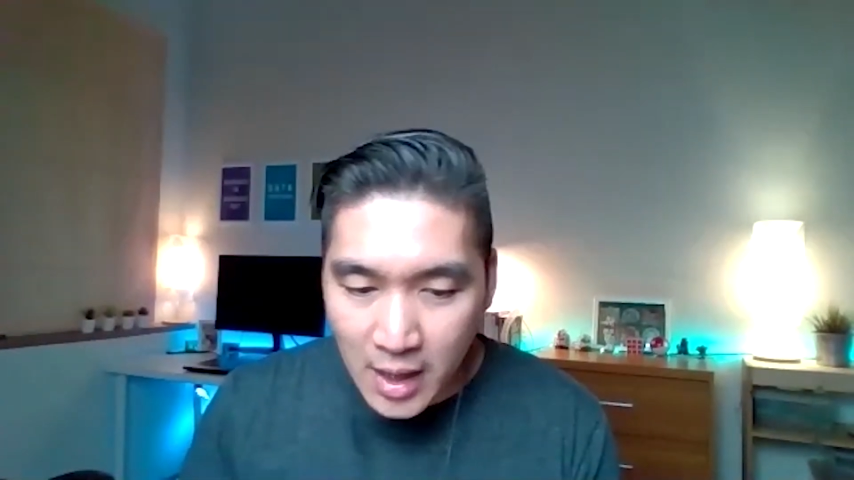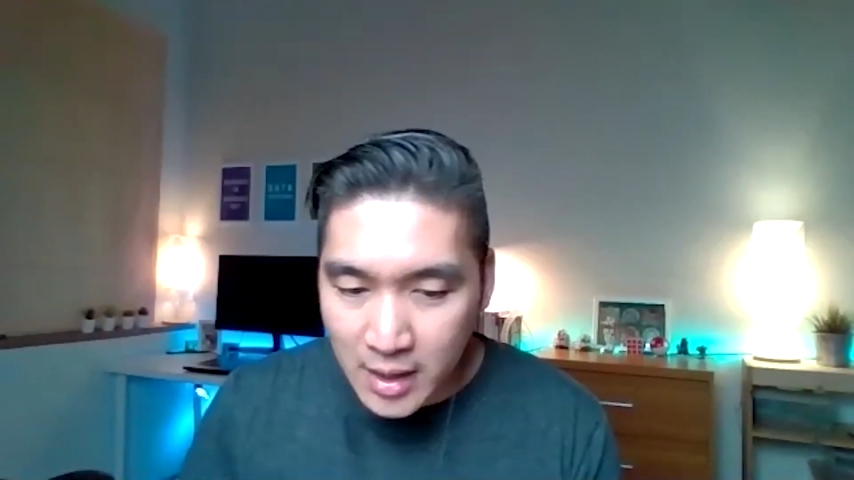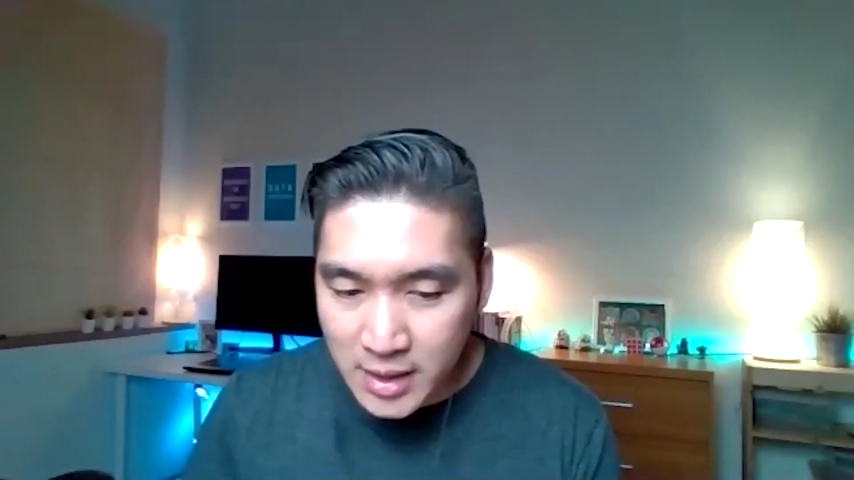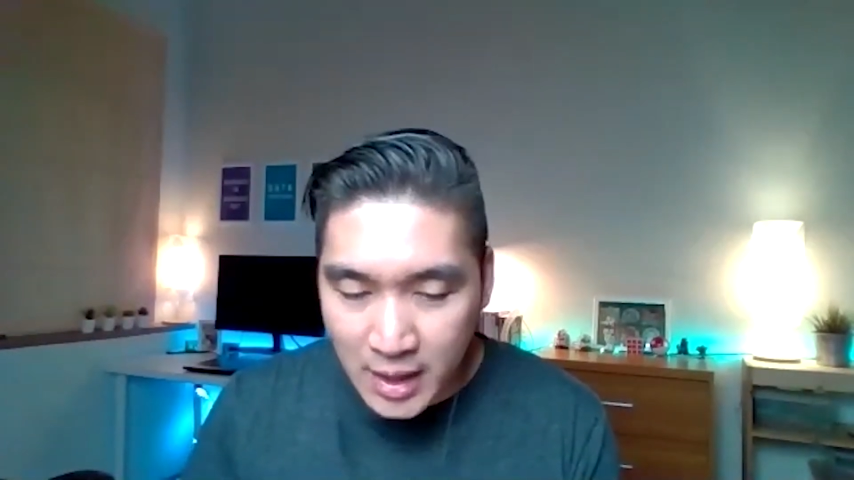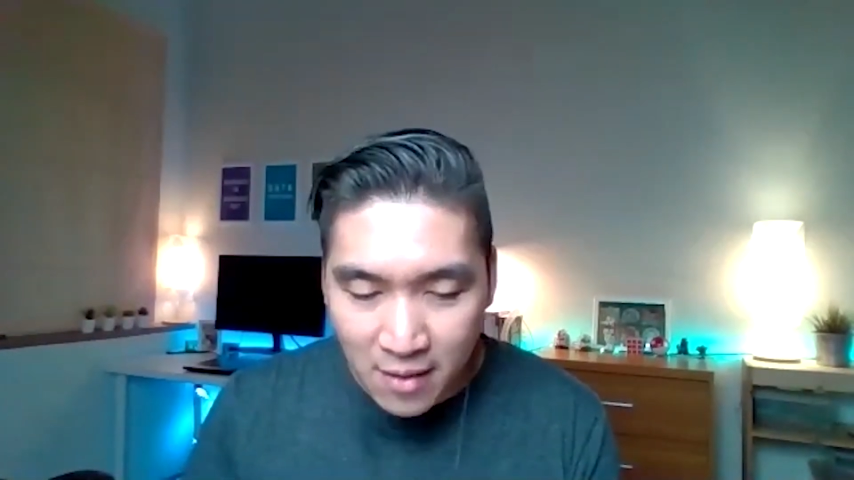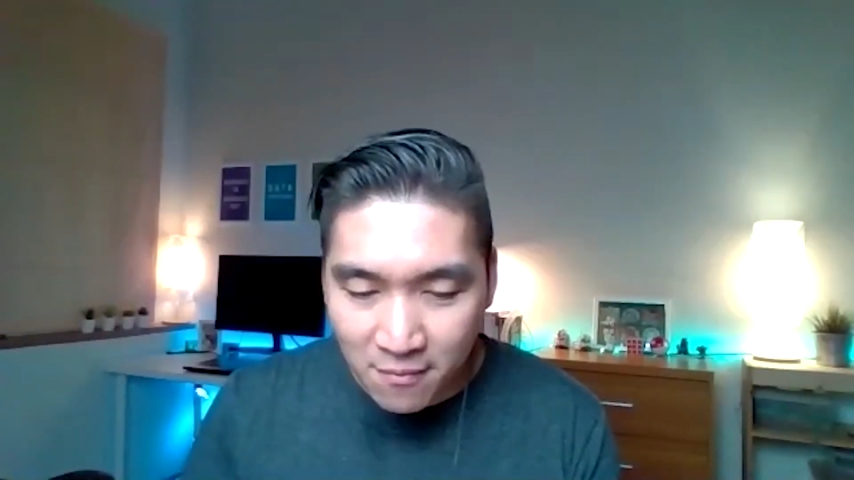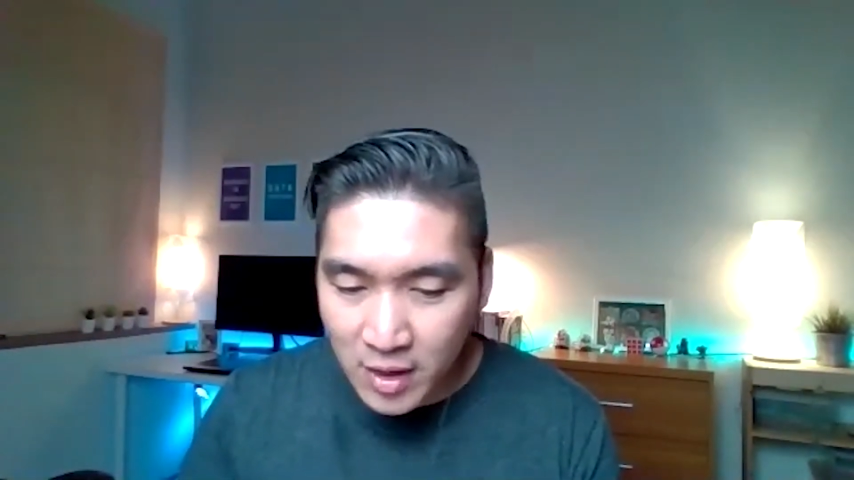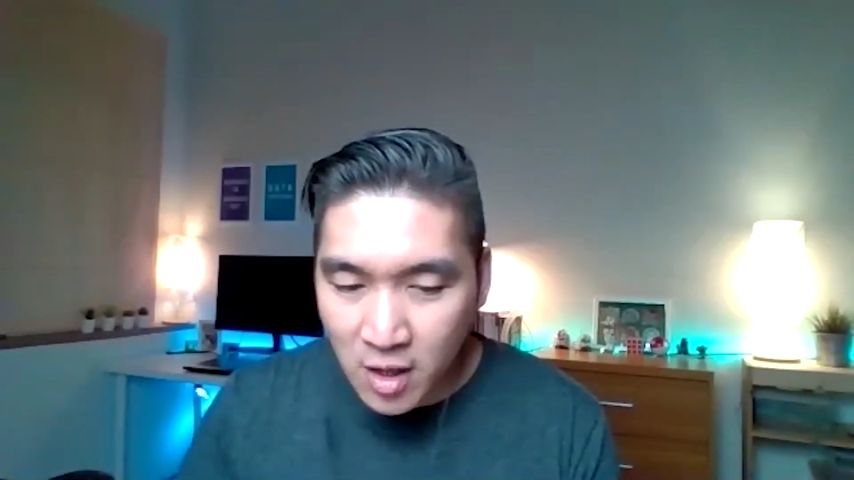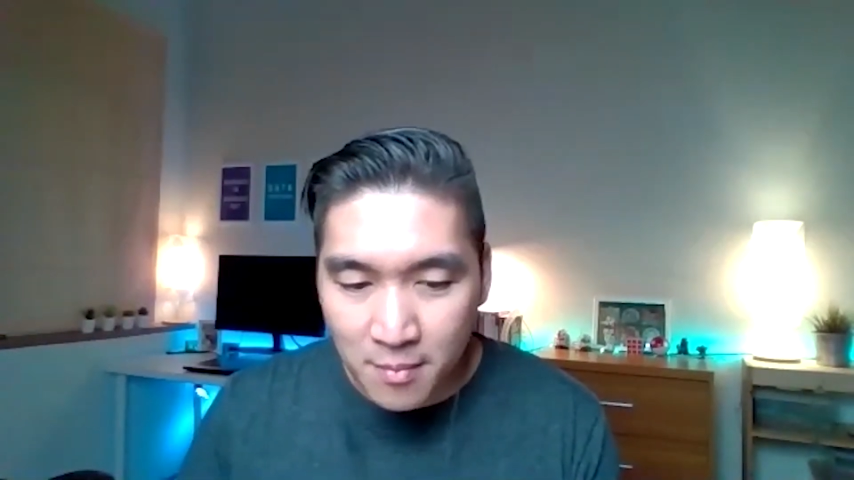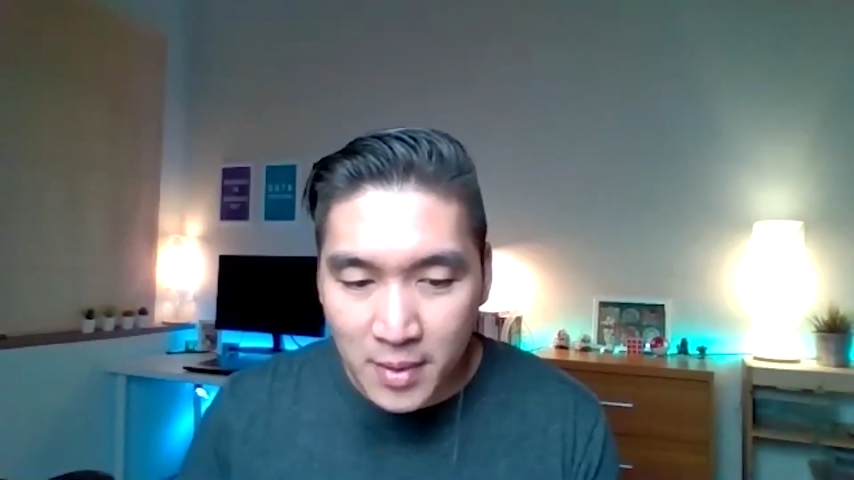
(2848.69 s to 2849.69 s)
I take every
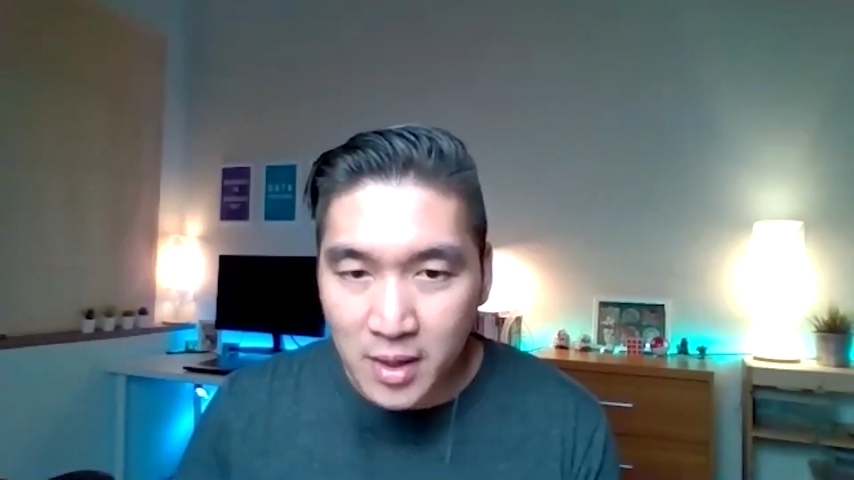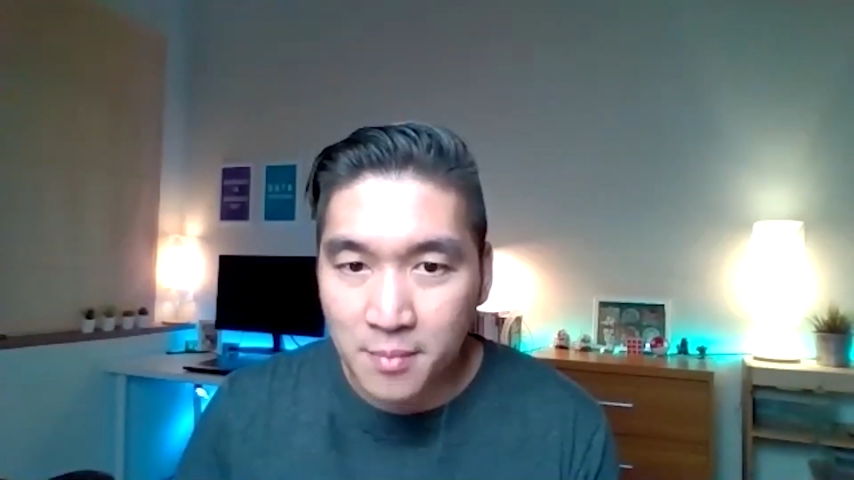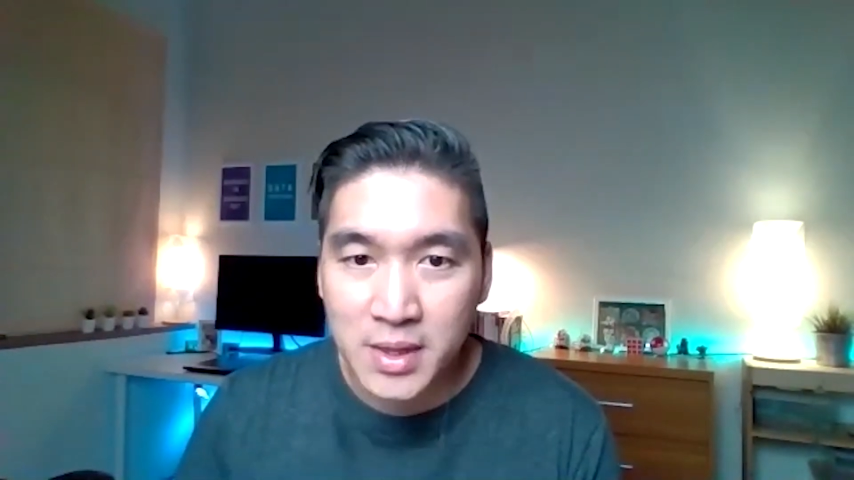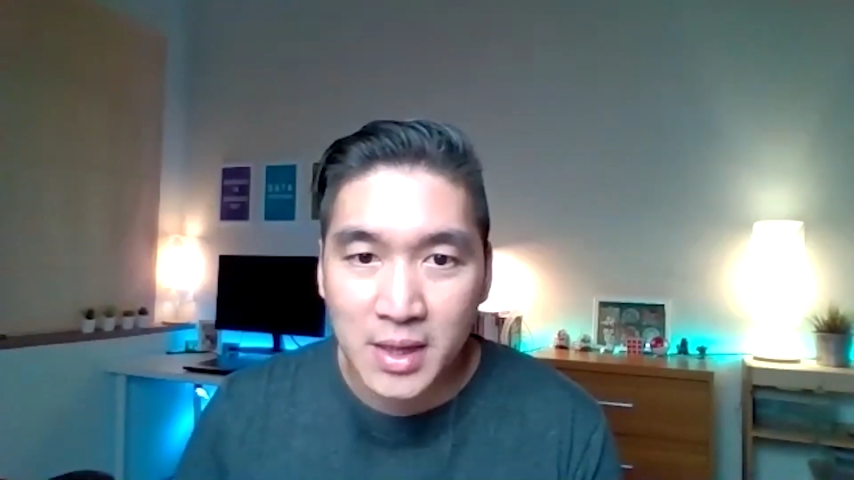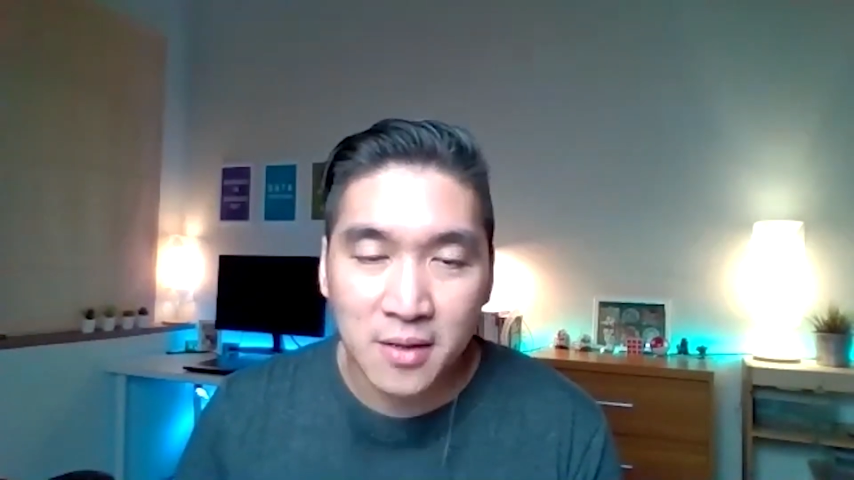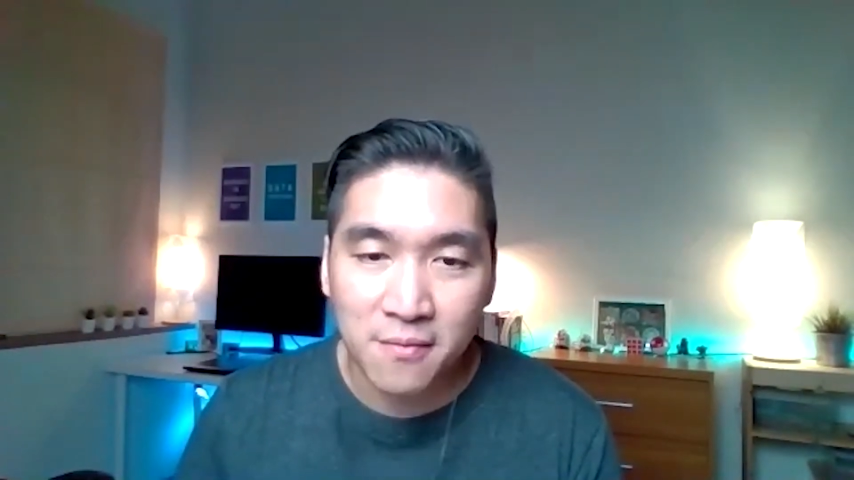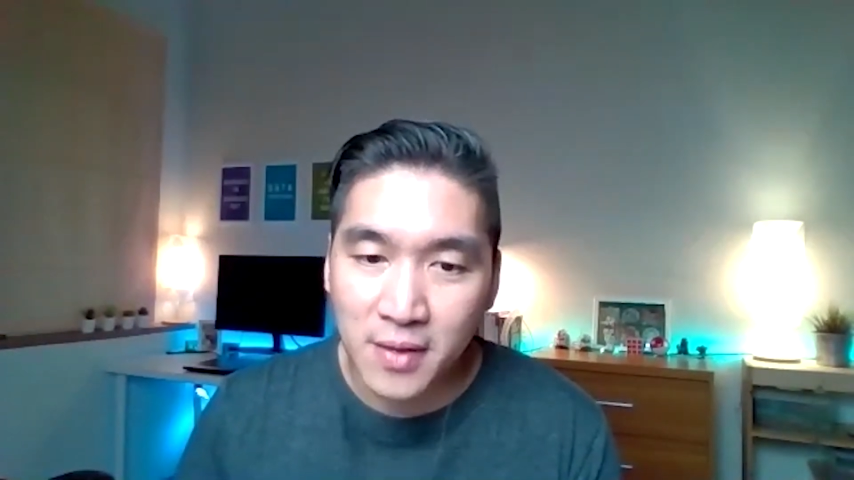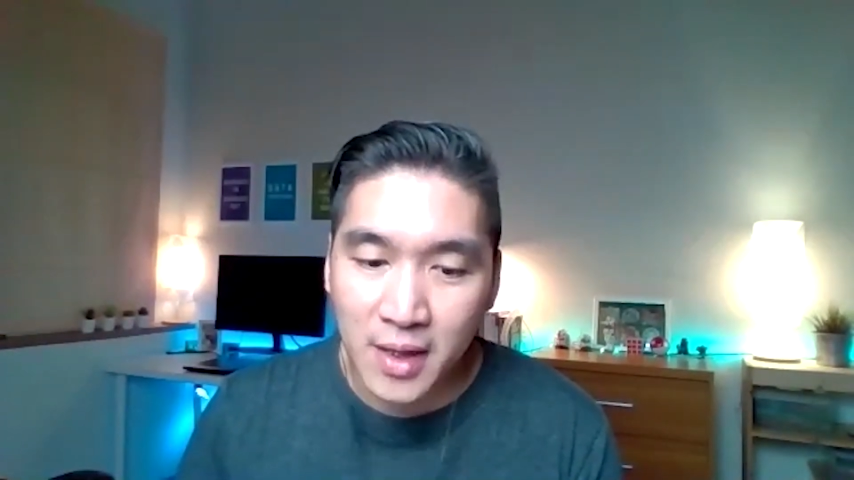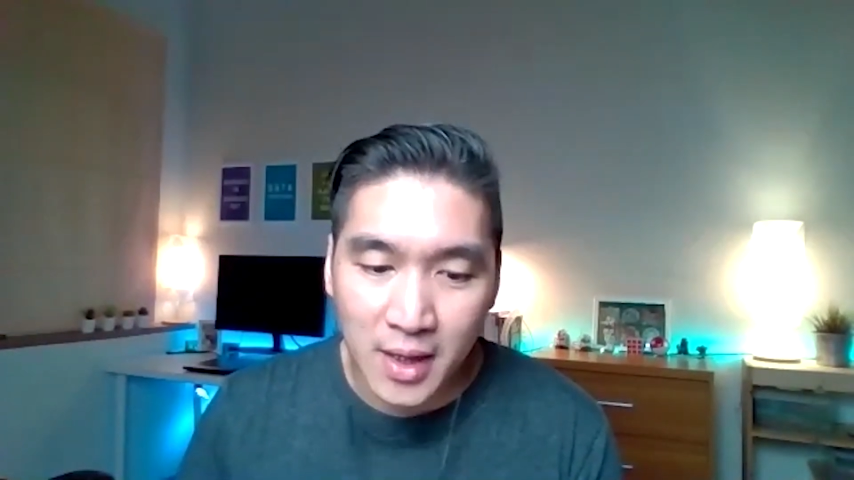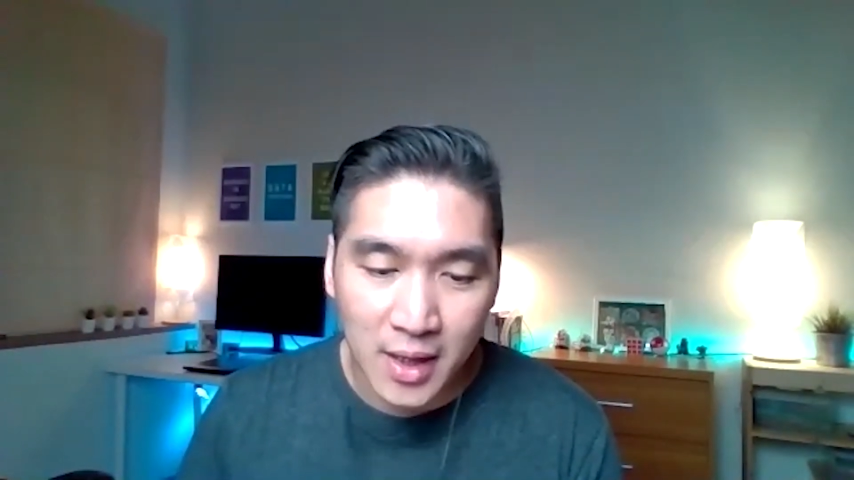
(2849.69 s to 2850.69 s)
comment
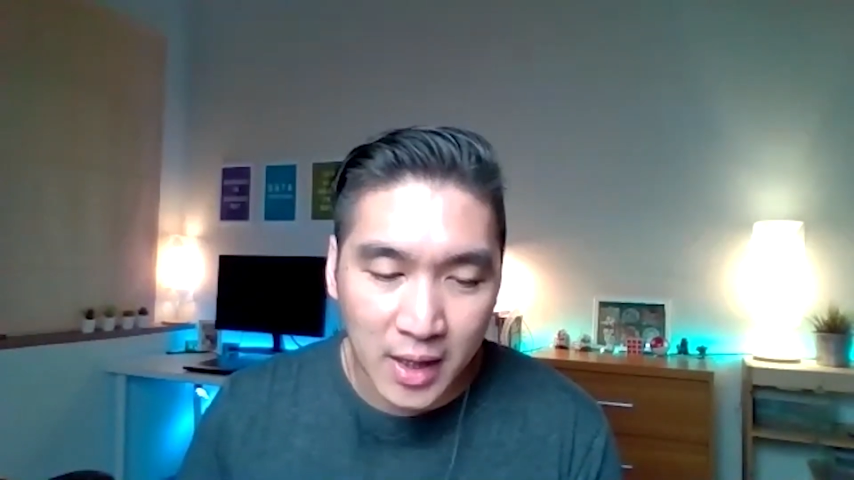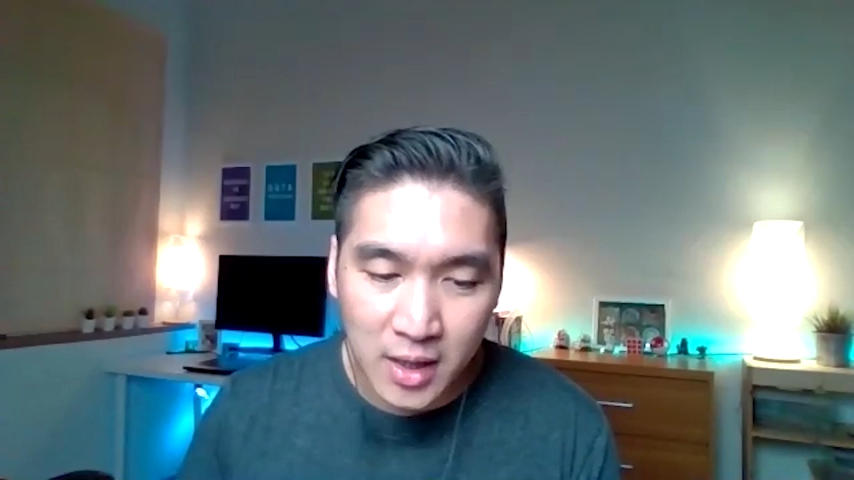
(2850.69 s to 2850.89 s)
objectively like